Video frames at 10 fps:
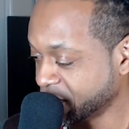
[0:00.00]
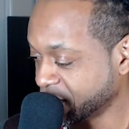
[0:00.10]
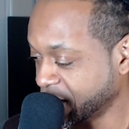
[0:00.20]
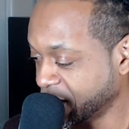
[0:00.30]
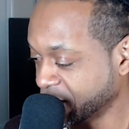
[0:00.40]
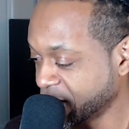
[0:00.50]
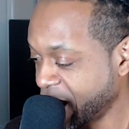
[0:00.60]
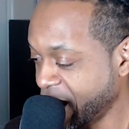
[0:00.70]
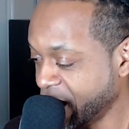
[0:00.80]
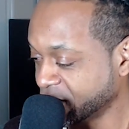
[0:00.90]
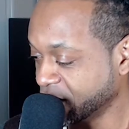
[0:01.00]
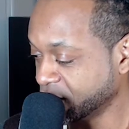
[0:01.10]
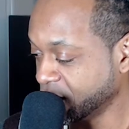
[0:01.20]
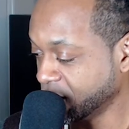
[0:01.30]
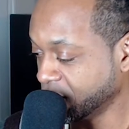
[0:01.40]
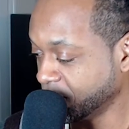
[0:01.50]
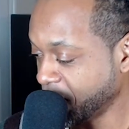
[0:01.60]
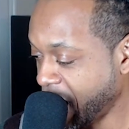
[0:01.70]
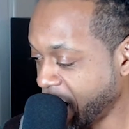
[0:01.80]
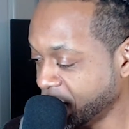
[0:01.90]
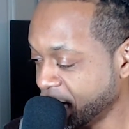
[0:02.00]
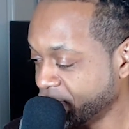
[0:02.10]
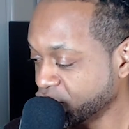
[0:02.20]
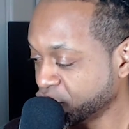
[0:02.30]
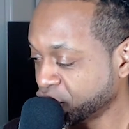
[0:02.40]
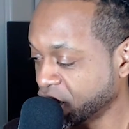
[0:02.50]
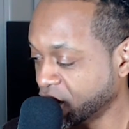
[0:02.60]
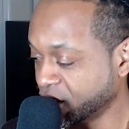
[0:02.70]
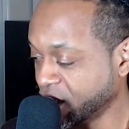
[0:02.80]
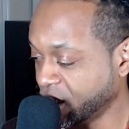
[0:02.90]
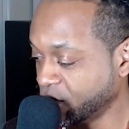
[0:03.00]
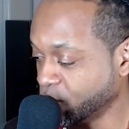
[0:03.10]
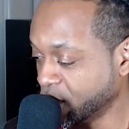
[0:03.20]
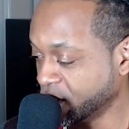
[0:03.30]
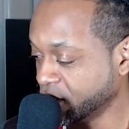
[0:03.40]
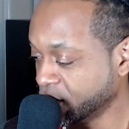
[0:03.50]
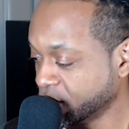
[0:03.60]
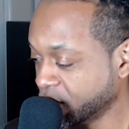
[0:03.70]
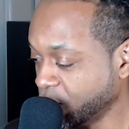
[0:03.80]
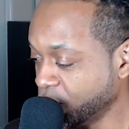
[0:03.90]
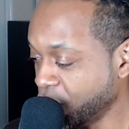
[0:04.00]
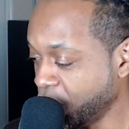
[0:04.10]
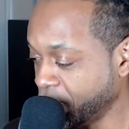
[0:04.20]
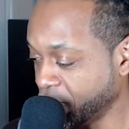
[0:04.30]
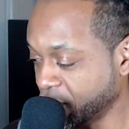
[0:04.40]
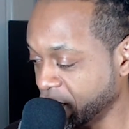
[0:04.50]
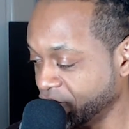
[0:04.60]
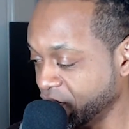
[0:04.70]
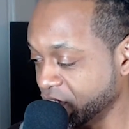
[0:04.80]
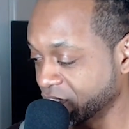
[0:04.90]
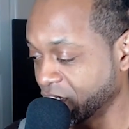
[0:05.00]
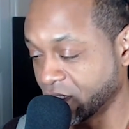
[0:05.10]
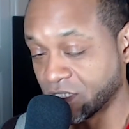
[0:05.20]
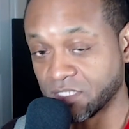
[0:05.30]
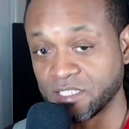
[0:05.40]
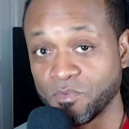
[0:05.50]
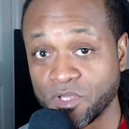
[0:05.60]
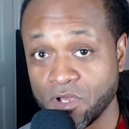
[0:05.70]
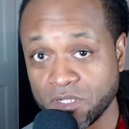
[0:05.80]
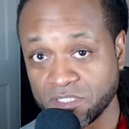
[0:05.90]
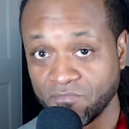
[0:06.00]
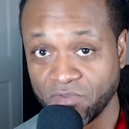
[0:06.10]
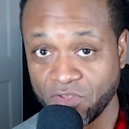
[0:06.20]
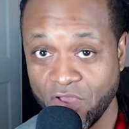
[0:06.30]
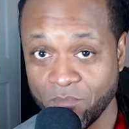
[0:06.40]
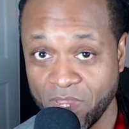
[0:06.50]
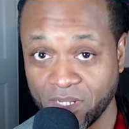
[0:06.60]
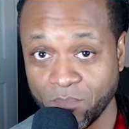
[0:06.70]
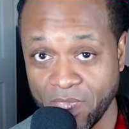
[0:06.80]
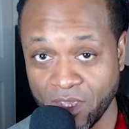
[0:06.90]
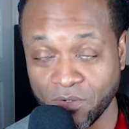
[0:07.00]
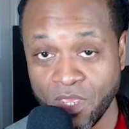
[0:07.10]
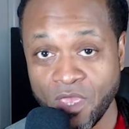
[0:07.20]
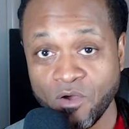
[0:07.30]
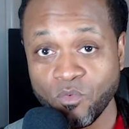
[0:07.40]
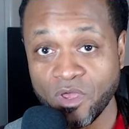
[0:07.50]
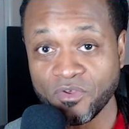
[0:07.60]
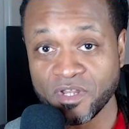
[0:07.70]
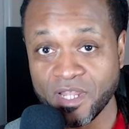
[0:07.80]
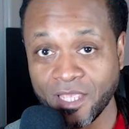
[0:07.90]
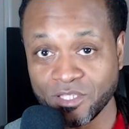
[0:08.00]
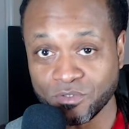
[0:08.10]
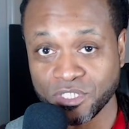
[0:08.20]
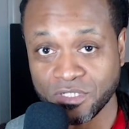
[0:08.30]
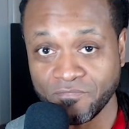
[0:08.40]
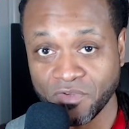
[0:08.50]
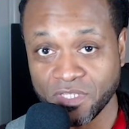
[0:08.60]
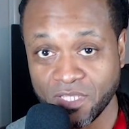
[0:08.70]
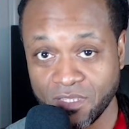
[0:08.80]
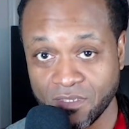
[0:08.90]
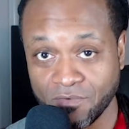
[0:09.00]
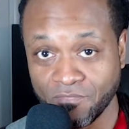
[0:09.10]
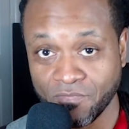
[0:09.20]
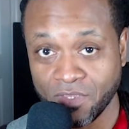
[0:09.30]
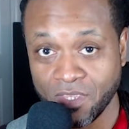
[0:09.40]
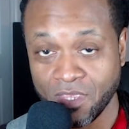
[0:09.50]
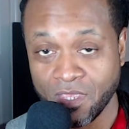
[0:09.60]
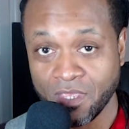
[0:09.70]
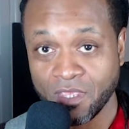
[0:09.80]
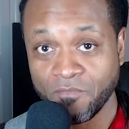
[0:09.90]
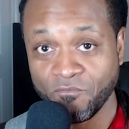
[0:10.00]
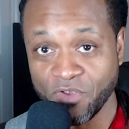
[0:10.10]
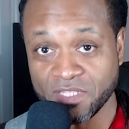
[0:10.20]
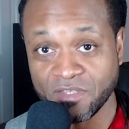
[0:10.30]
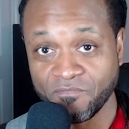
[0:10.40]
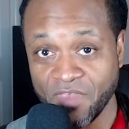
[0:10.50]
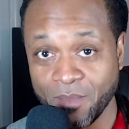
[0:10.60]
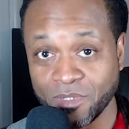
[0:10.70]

says, as a dub, I never shunned anyone, so no forgiveness. This is in regards to the video I made about whether or not you should forgive friends and family